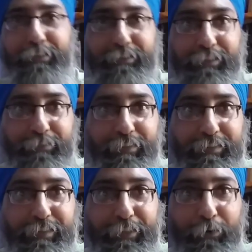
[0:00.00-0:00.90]
surveillance
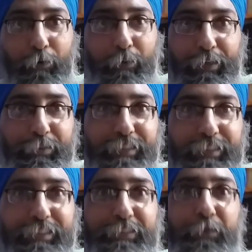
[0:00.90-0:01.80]
state over
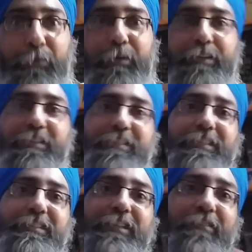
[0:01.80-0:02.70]
innocents, now viruses are
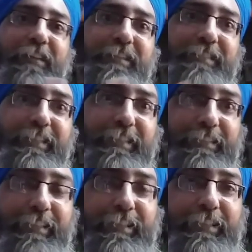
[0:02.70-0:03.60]
surveillancing
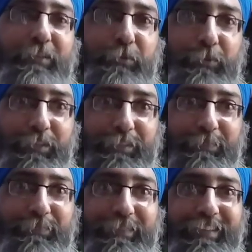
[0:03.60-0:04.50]
the India stooges.
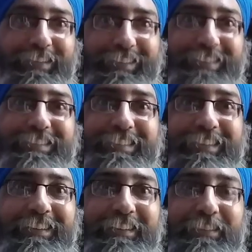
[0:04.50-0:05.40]
Yes,
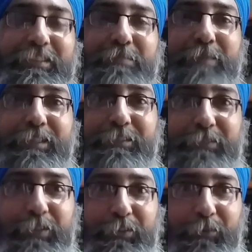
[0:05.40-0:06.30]
there's a massive
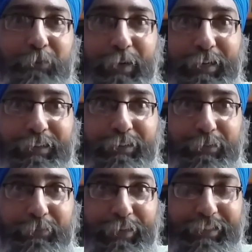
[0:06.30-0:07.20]
surge of
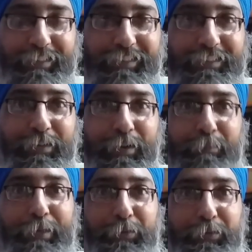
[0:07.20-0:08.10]
viruses,
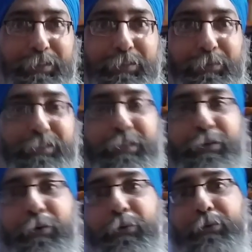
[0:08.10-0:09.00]
pathogens, which are
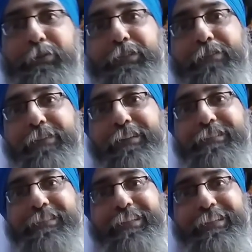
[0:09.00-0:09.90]
now going to
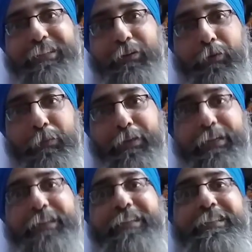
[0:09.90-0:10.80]
surveillance India government
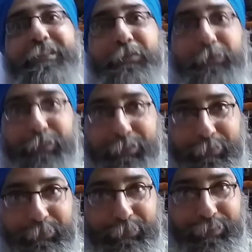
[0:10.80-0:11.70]
and India stooges.